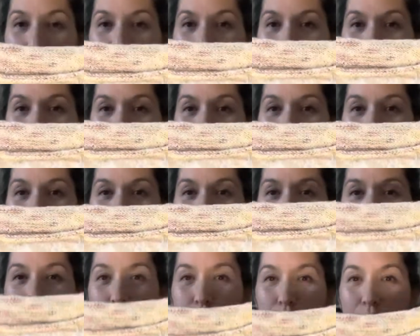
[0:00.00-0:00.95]
um,
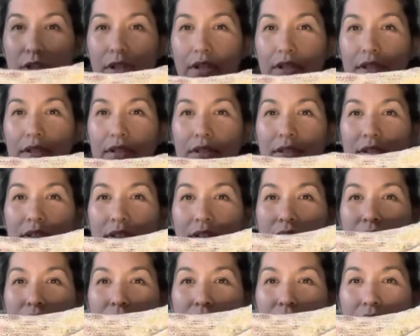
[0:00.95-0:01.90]
pullover
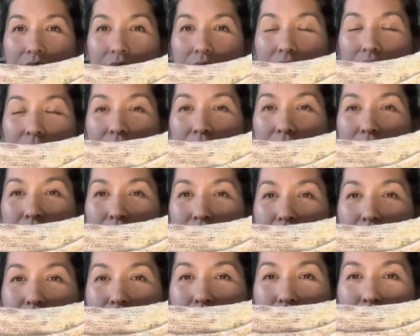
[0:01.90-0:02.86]
and
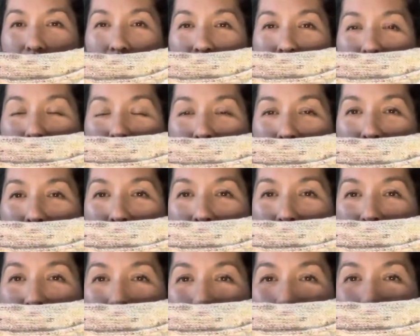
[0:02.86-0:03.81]
it uses
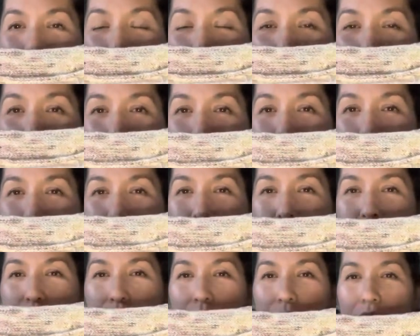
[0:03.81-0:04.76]
five
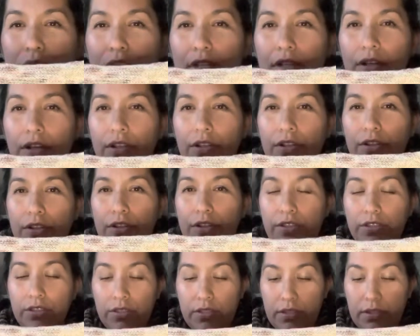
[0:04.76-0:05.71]
different
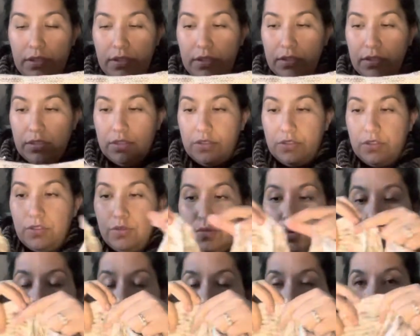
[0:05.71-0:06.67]
colors because you
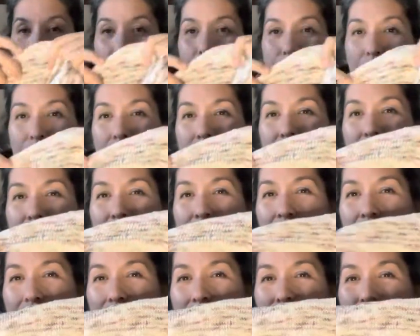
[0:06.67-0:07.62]
will have
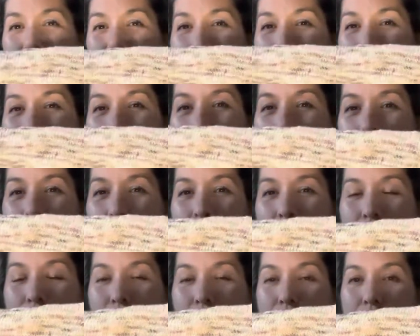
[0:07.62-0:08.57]

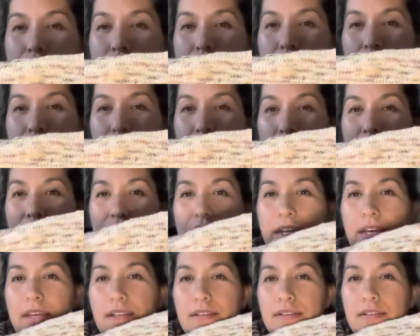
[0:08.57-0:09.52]
five
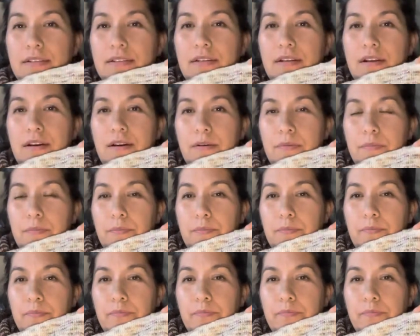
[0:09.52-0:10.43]
stockinette um,